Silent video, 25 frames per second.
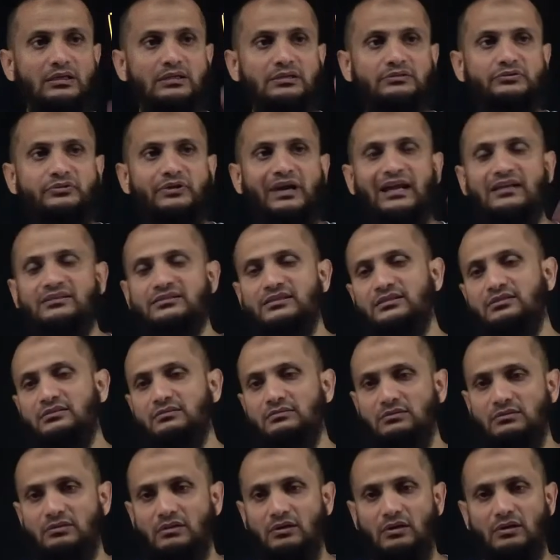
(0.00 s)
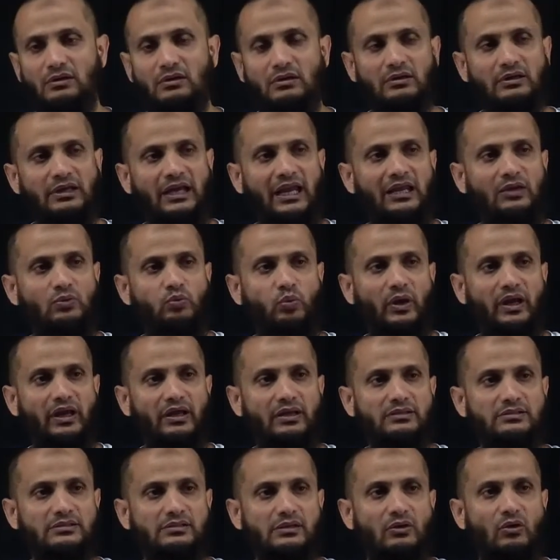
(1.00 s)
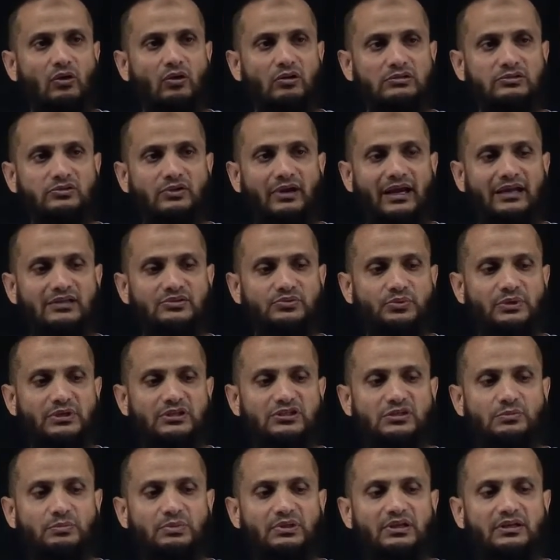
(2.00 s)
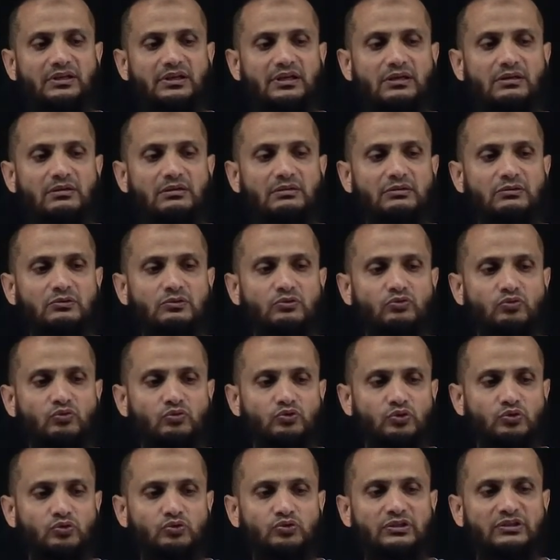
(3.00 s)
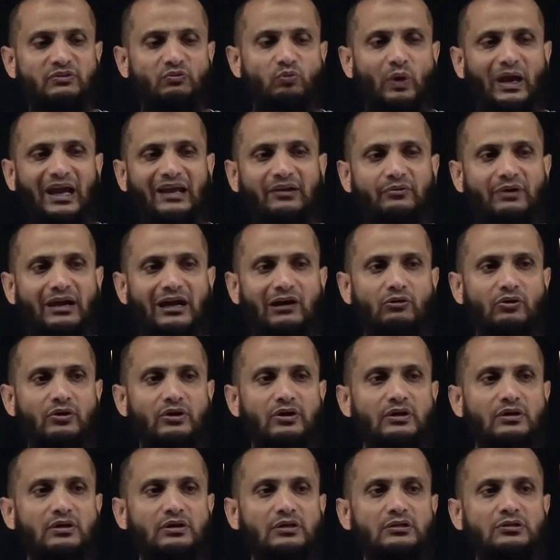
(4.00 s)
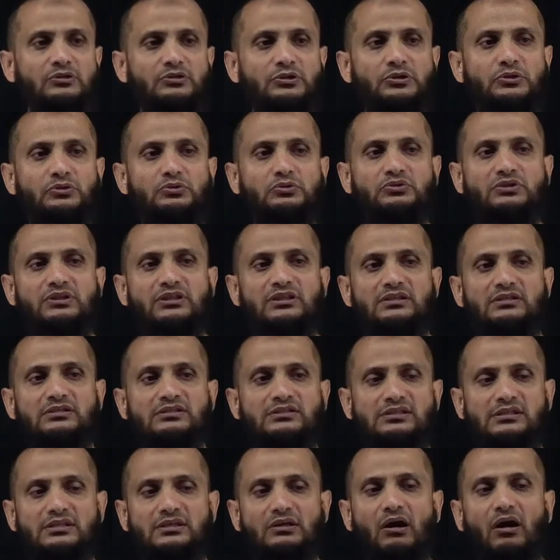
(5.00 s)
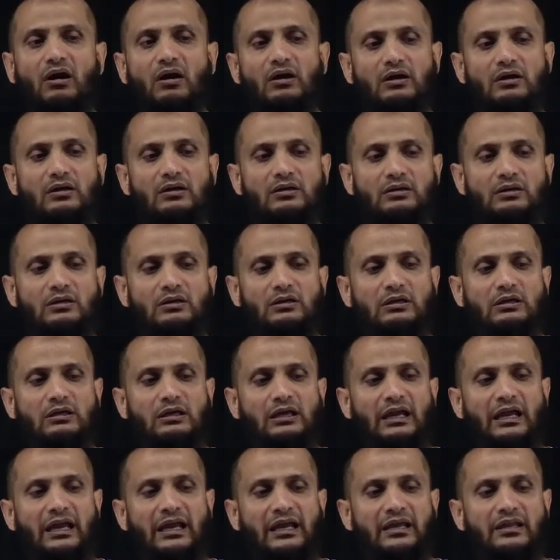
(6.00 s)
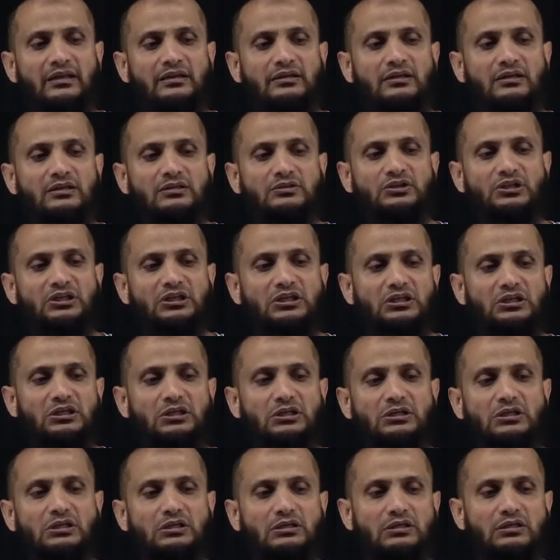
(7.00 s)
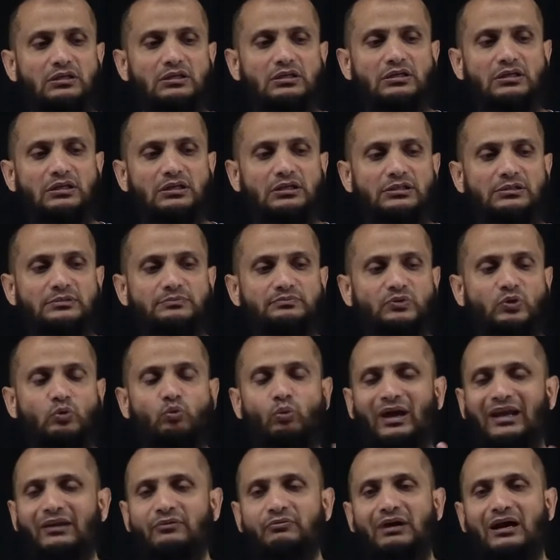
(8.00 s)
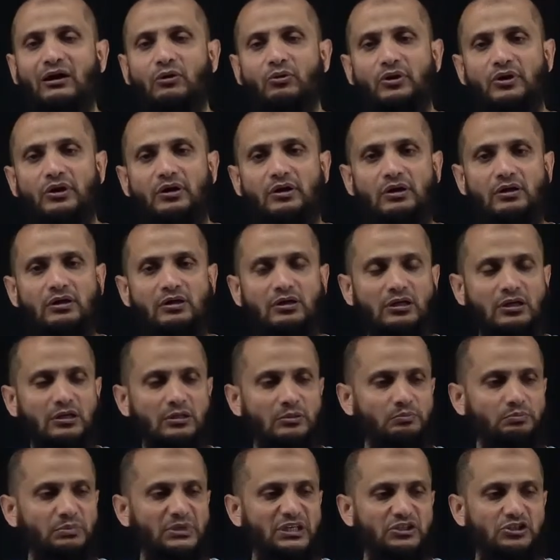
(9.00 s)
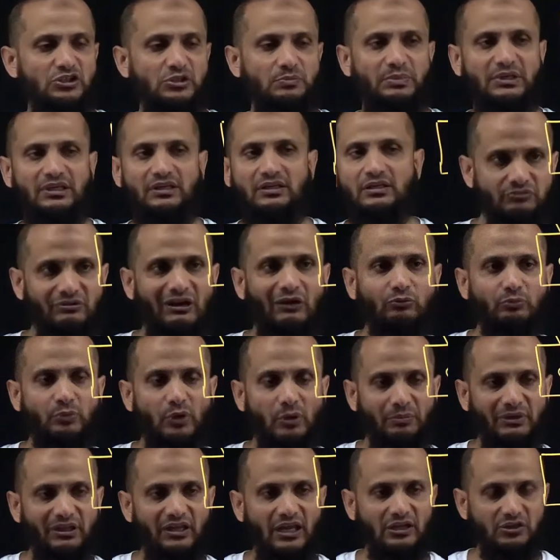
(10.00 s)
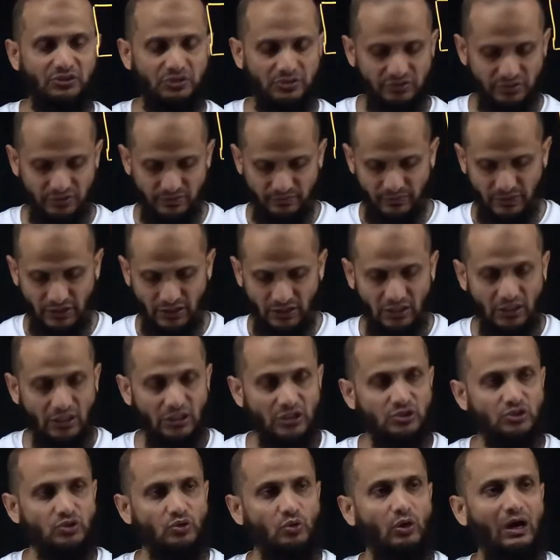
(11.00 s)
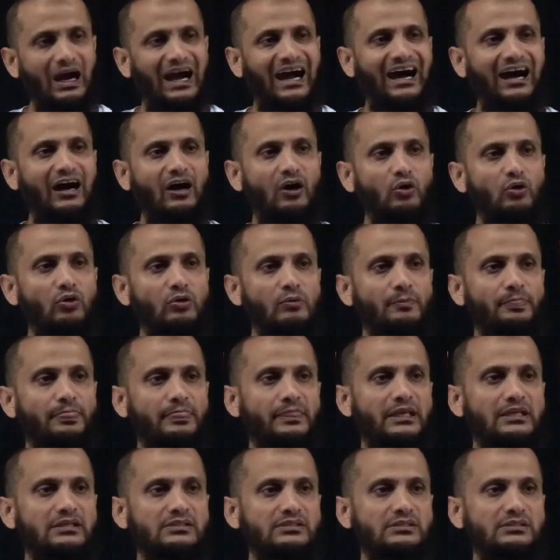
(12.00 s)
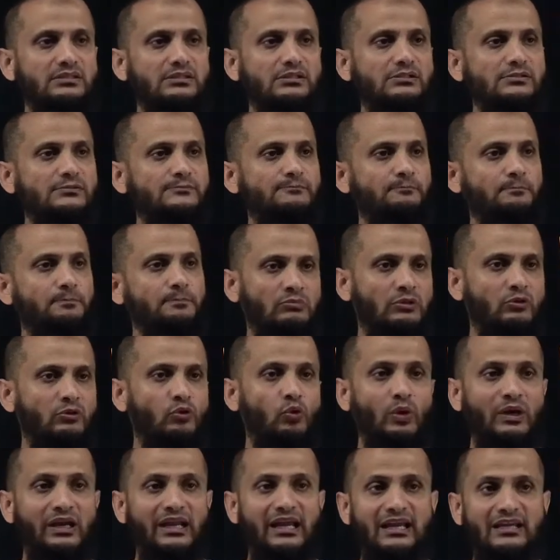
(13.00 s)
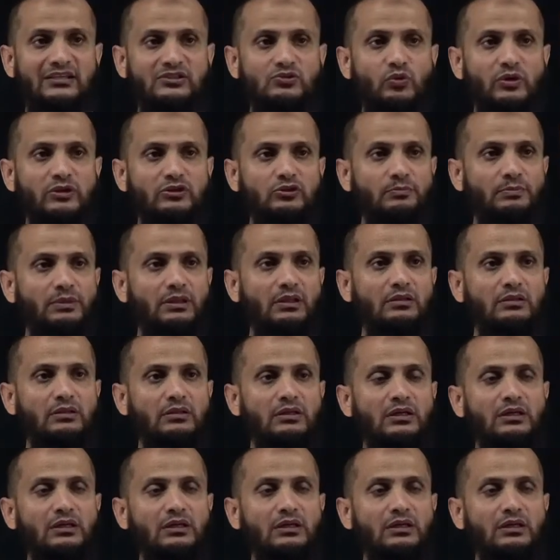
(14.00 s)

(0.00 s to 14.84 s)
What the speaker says: Transit gateways also has reachability to the WAN router through the CR and the WAN router BGP route propagations. So how this overlay is going to build?